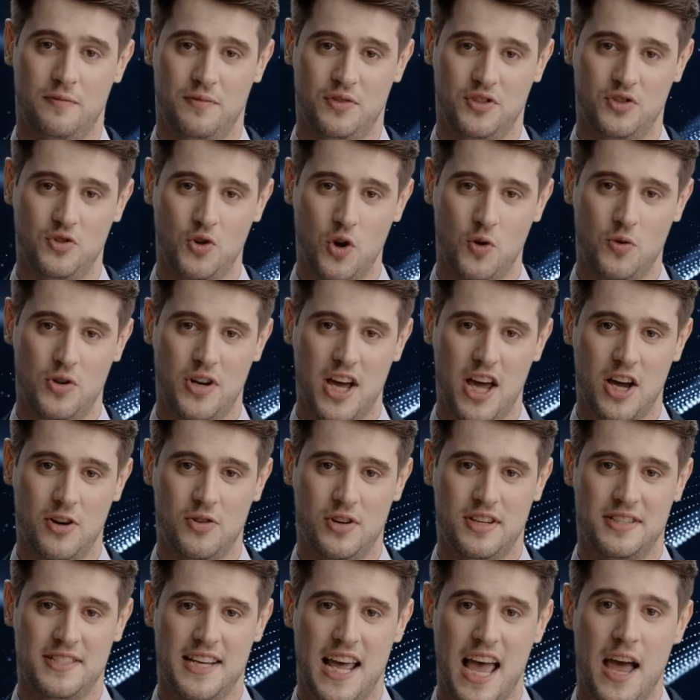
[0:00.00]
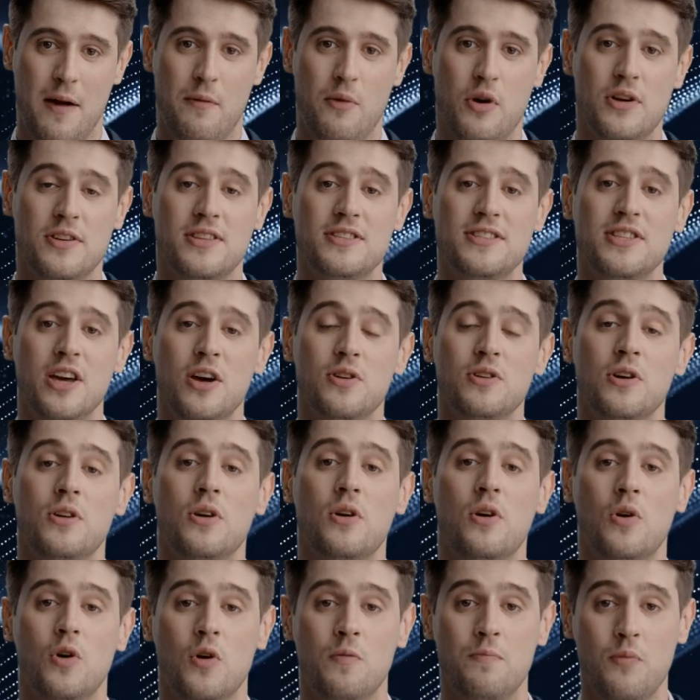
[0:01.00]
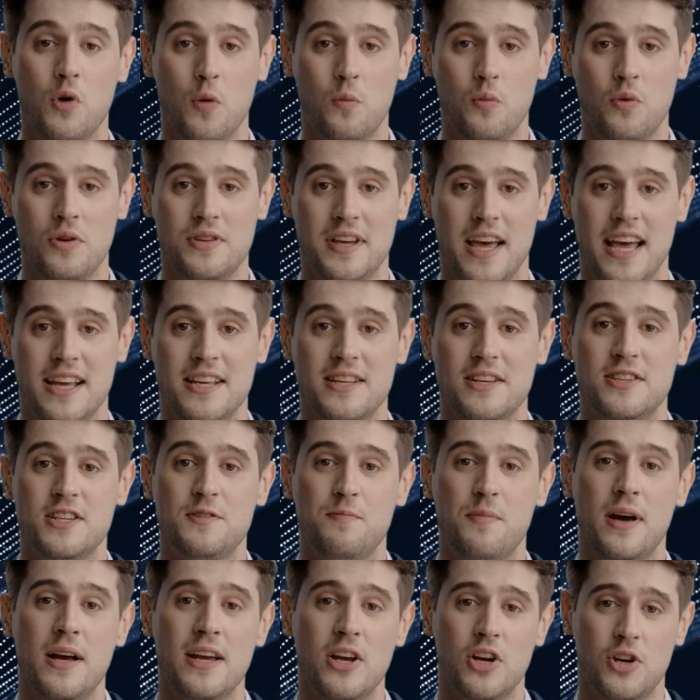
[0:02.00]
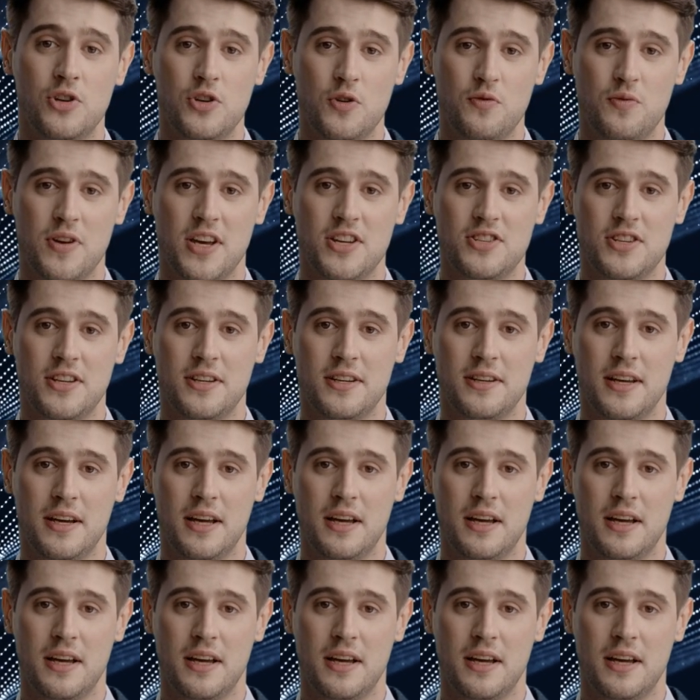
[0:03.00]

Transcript: Scroll down and tap on Cellular or Mobile Data, depending on your region.